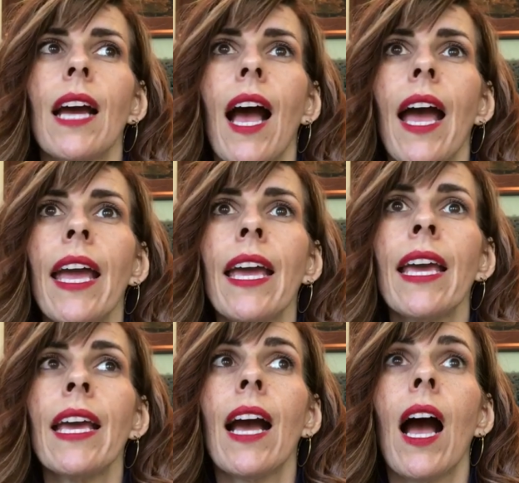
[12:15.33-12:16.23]

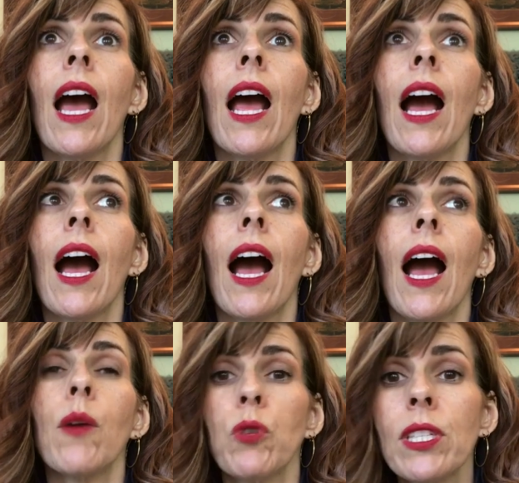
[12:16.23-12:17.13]
I,
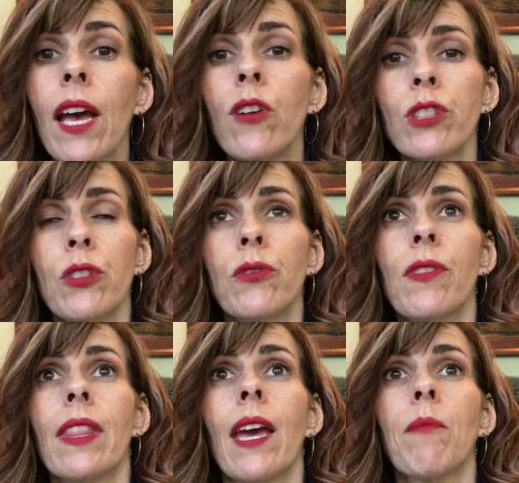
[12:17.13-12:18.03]
I will tell
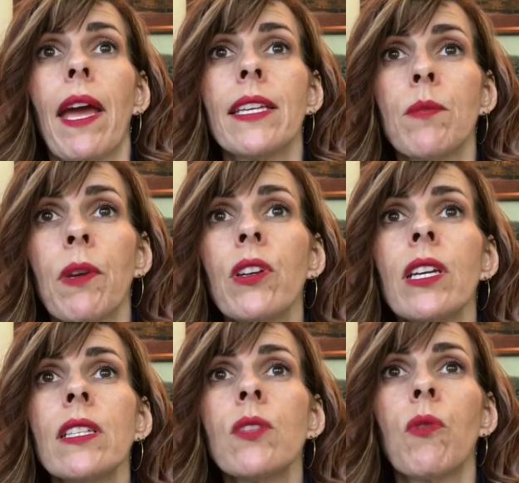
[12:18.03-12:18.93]
you that my
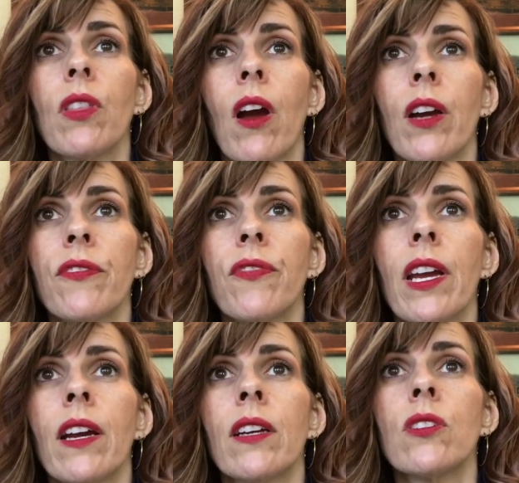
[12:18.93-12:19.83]
experience with art
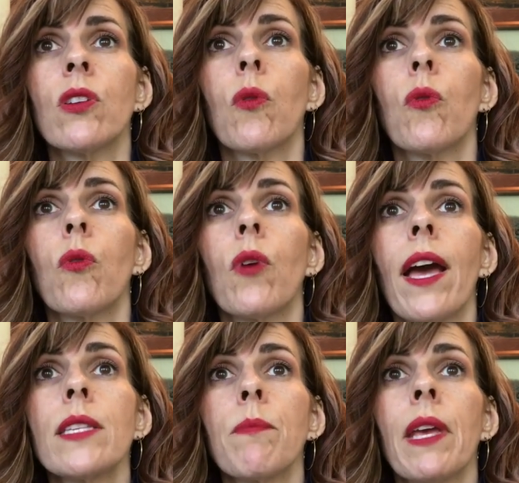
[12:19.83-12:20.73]
fairs
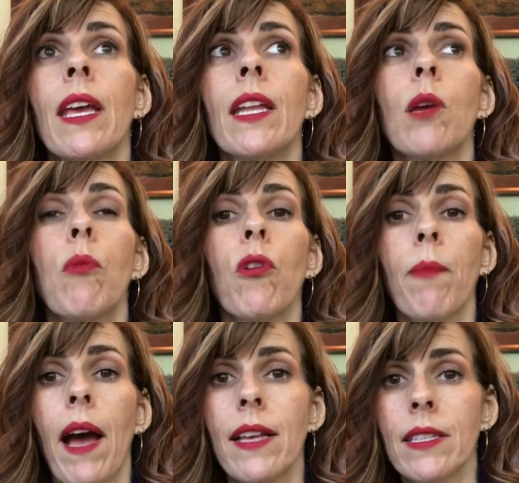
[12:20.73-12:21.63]
has been both
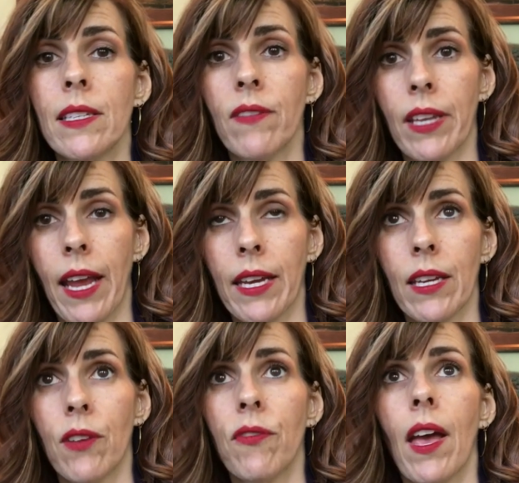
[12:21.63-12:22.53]
positive and
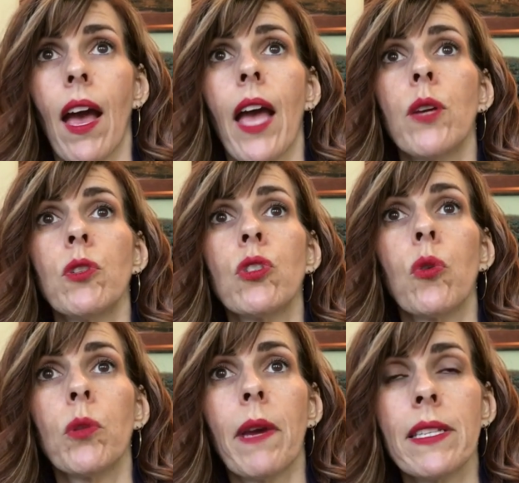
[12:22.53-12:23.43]
negative. I was
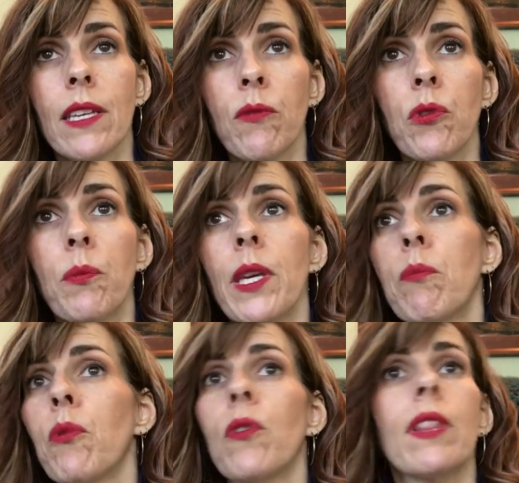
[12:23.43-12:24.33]
told by several
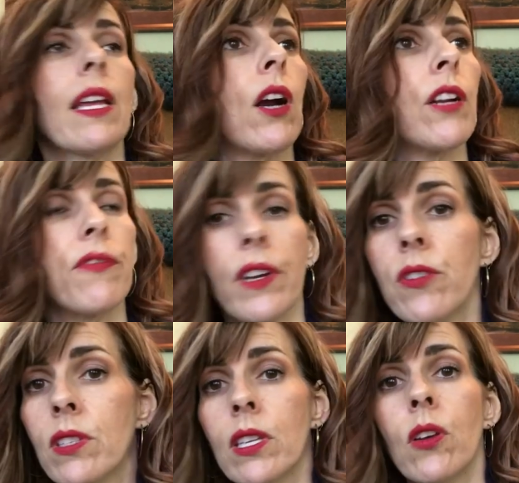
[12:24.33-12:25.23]
people that art
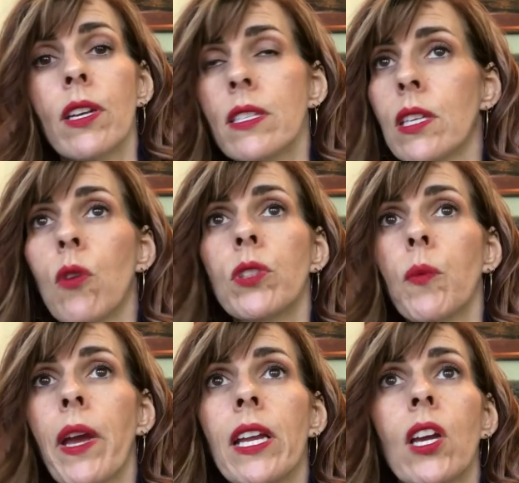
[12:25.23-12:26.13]
fairs are the, it's the only
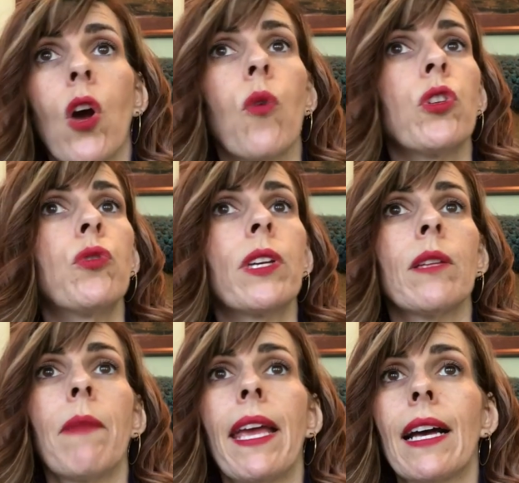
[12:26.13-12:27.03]
way to go. You
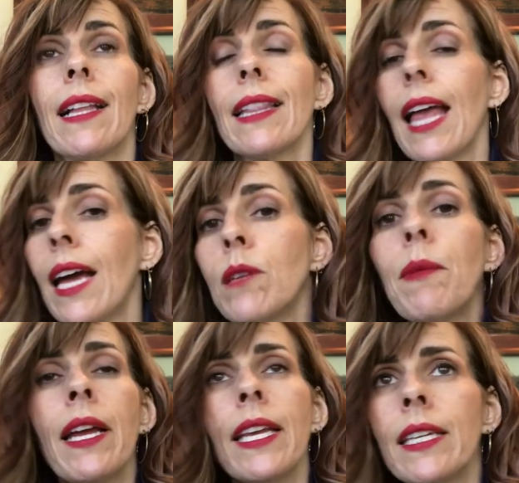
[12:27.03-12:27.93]
could make a lot of
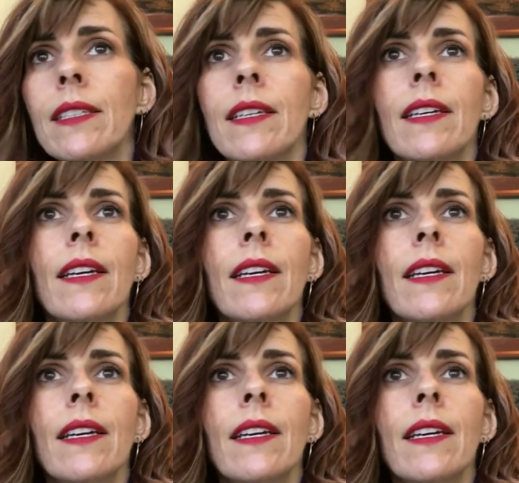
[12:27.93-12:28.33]
money